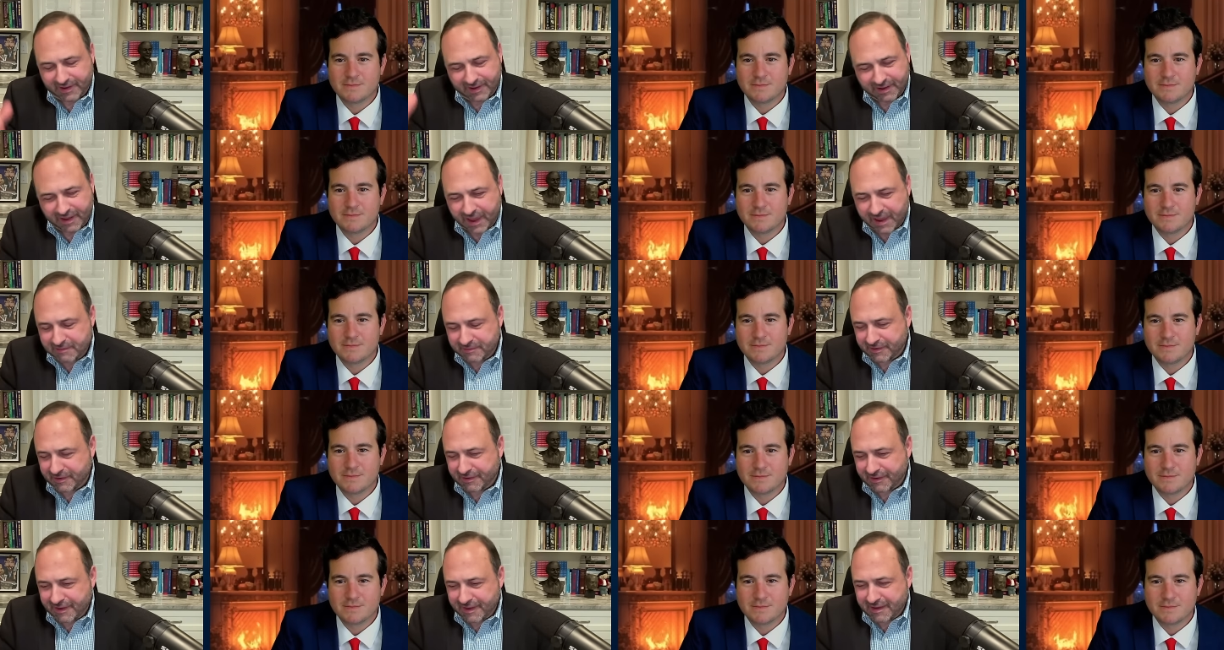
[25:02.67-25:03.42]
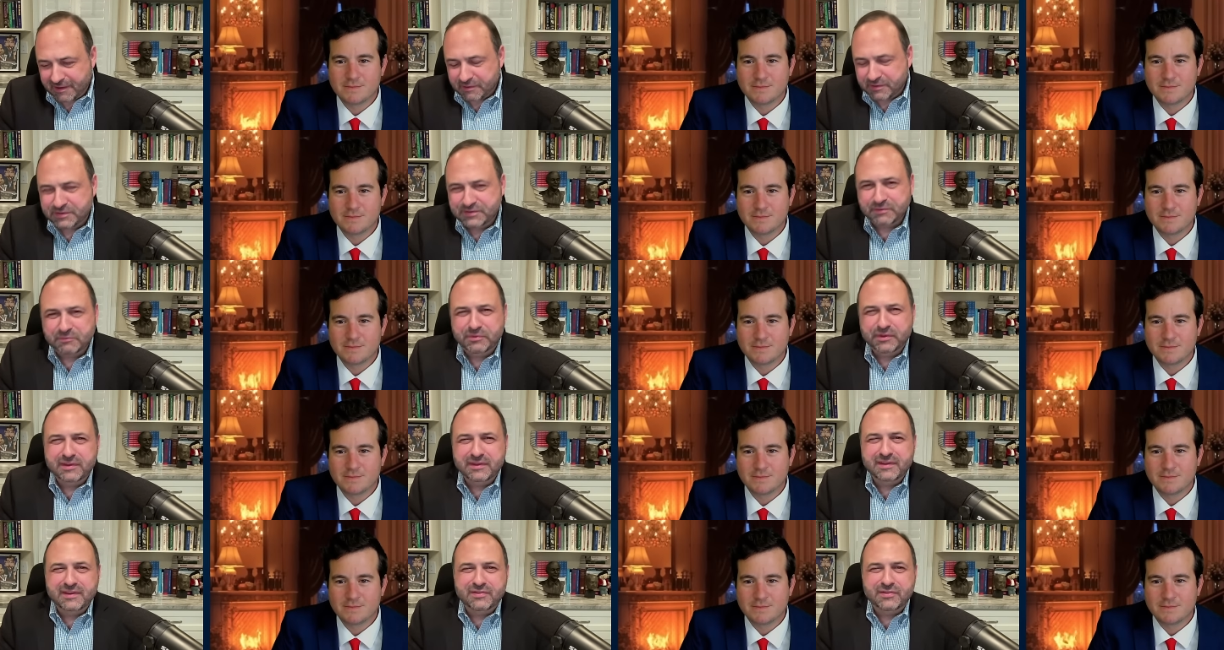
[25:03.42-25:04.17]
Speaker 1: I had because
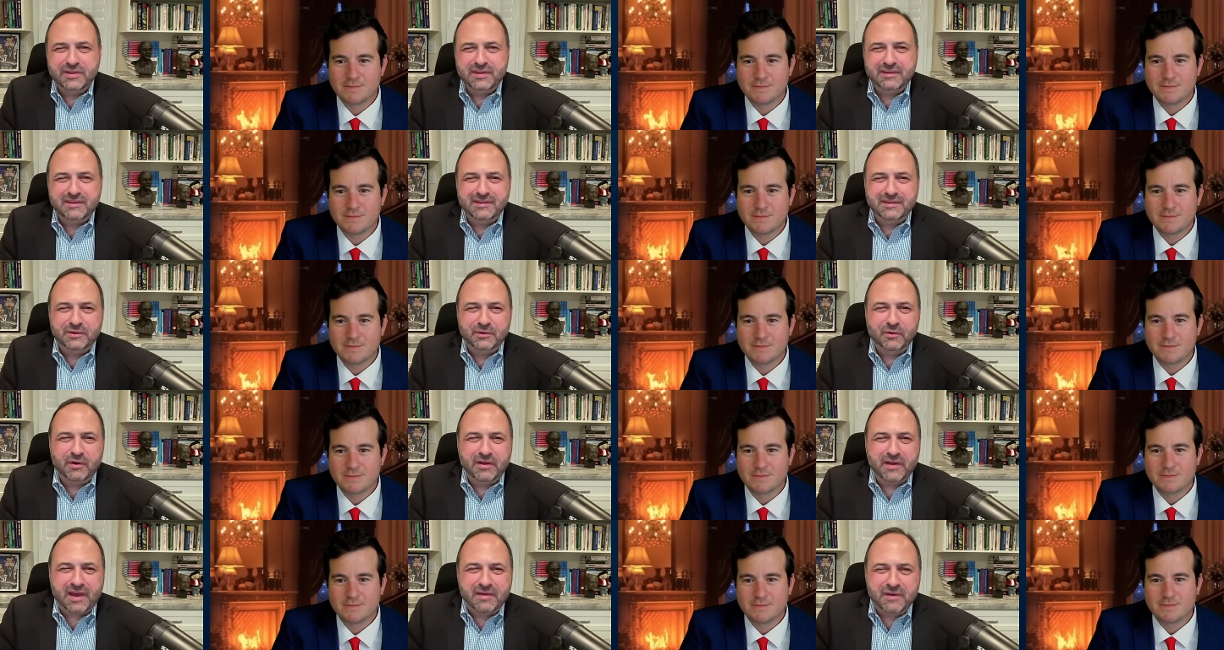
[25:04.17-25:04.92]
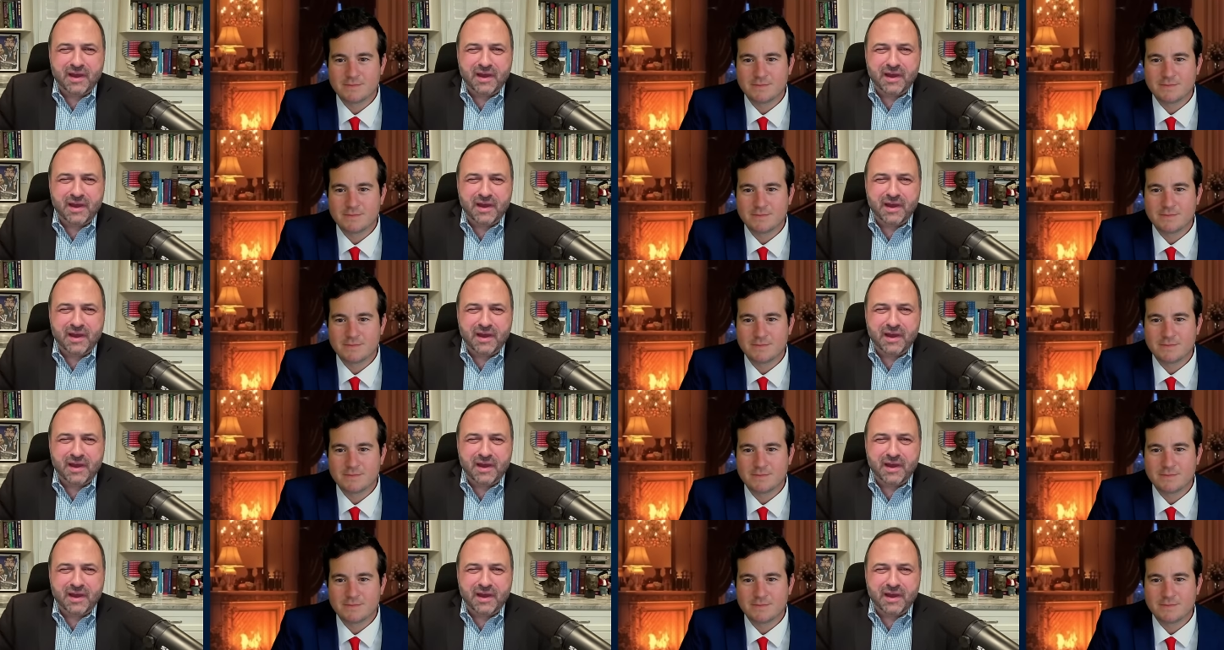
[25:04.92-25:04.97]
the the you know I,